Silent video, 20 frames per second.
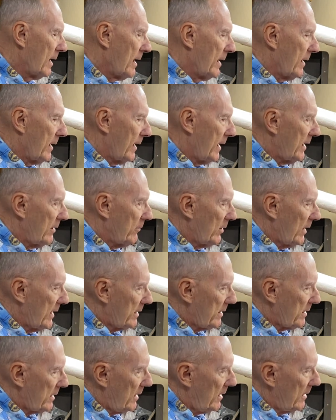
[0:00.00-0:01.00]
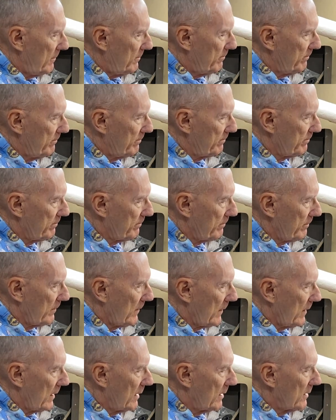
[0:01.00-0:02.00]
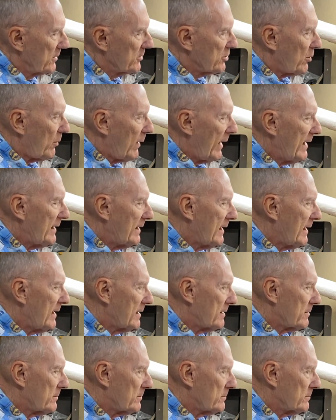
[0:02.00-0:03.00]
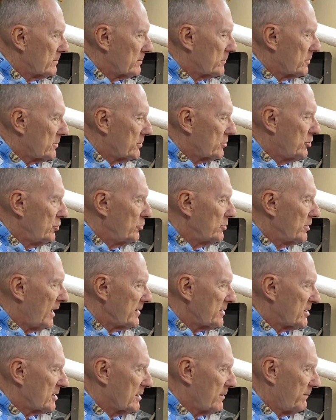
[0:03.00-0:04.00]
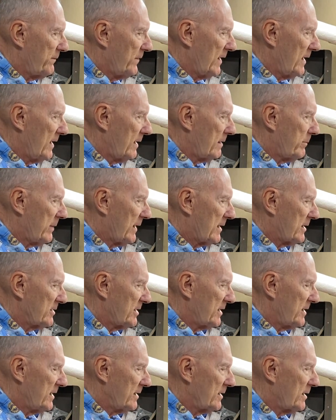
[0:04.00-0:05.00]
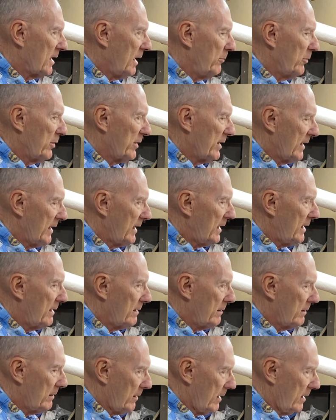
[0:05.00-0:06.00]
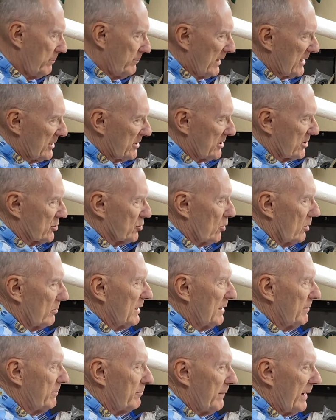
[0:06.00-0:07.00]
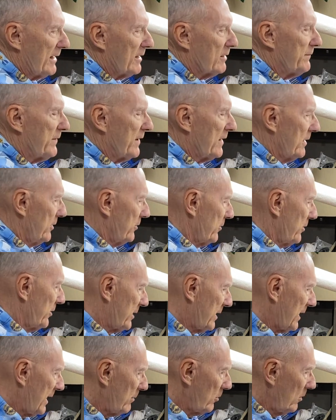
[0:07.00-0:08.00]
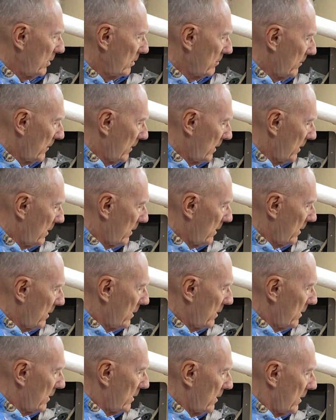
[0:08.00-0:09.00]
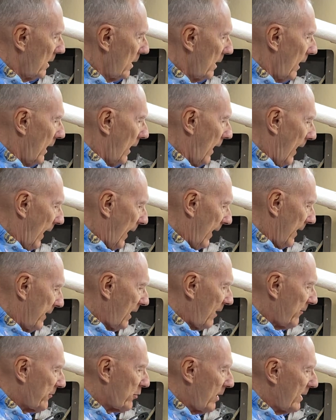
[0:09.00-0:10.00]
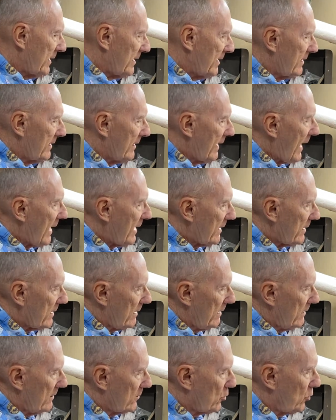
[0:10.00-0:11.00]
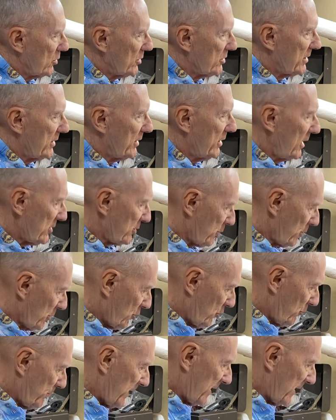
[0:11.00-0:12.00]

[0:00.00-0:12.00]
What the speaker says: Any rate, so I had to get 2 nuts to fit it because it didn't come with any, because it's normally made to fit under the table. And after I did that, of course the nuts were too big